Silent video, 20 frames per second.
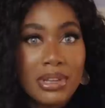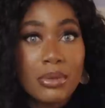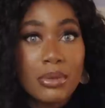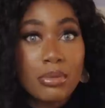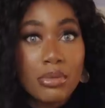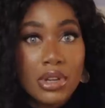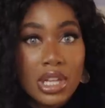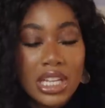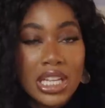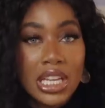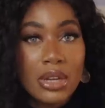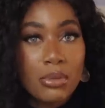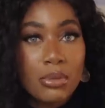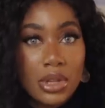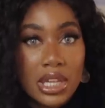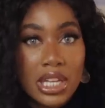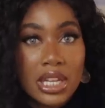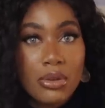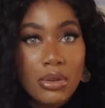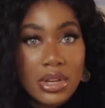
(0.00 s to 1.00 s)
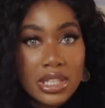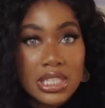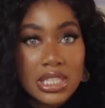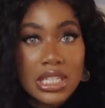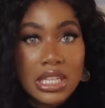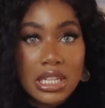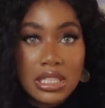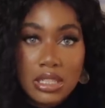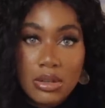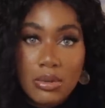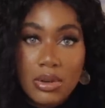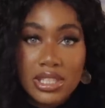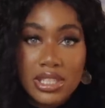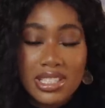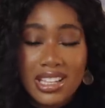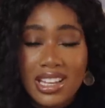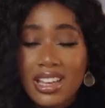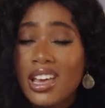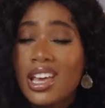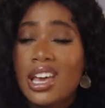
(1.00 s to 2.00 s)
be really, really crusty, dusty,
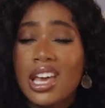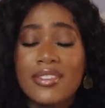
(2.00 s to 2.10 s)
wussy.